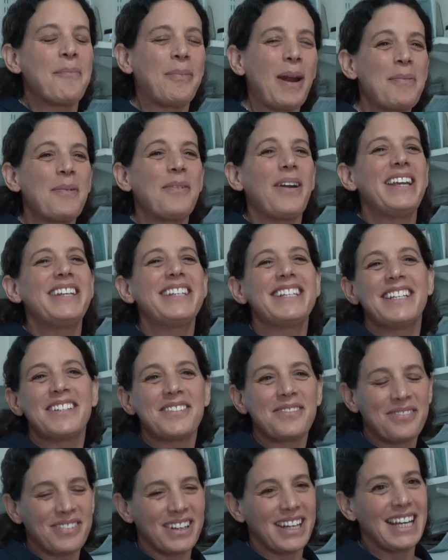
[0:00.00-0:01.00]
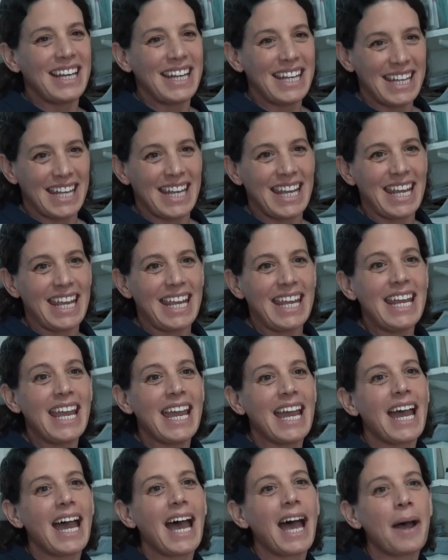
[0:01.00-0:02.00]
Preparation is really
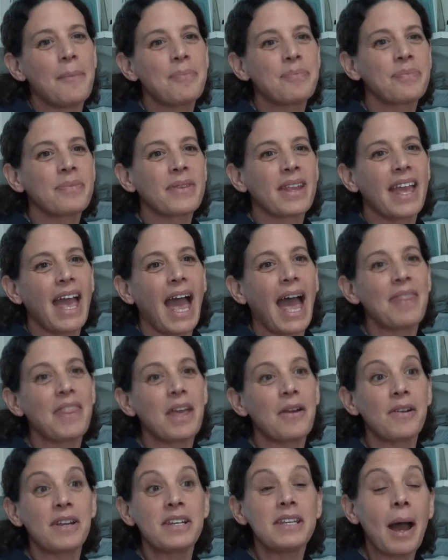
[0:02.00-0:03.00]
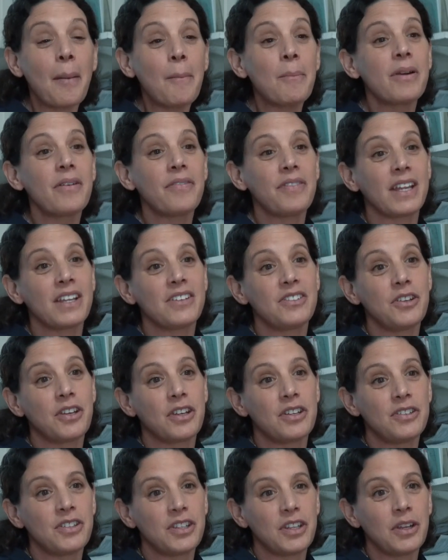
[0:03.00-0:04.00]
key, and there are a number of things you
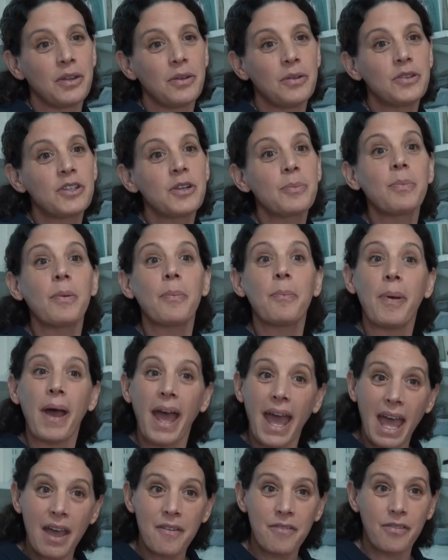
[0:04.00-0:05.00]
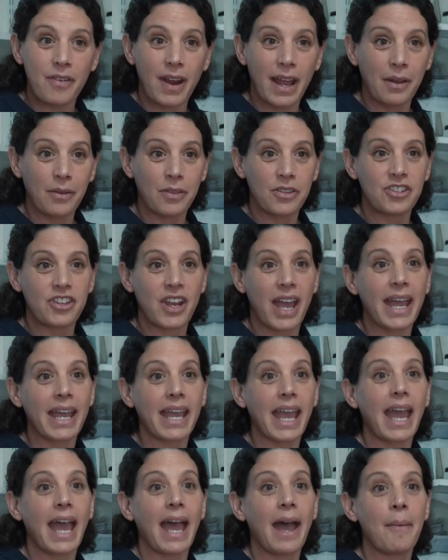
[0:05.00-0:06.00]
can do to prepare for a health
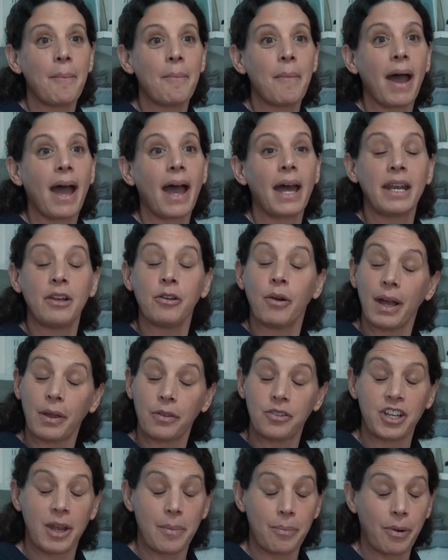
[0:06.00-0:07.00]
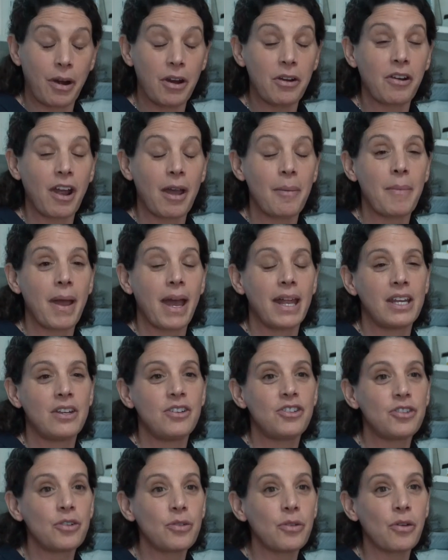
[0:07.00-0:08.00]
check and your health check programme and
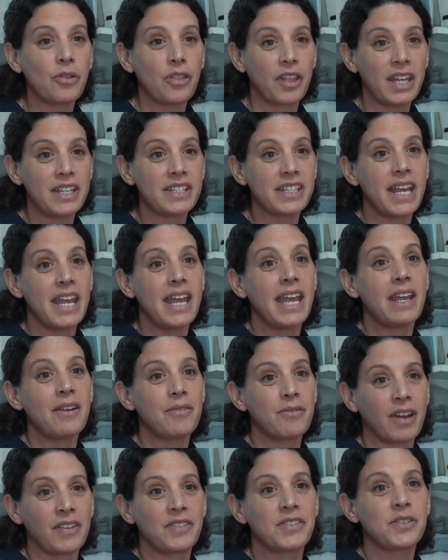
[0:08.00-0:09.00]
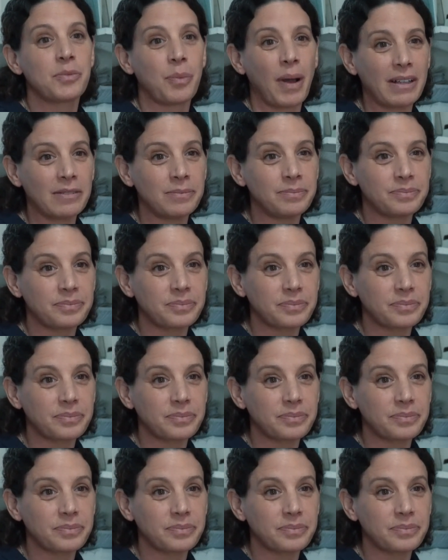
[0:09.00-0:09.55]
ensure that it runs well.